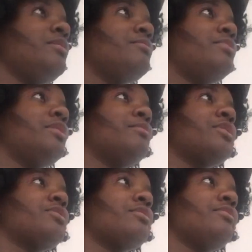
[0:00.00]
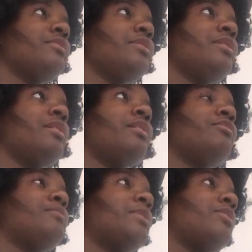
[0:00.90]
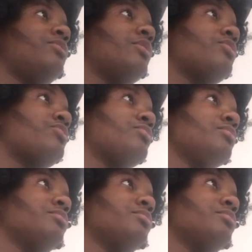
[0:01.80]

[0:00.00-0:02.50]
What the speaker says: being myself, and of my education.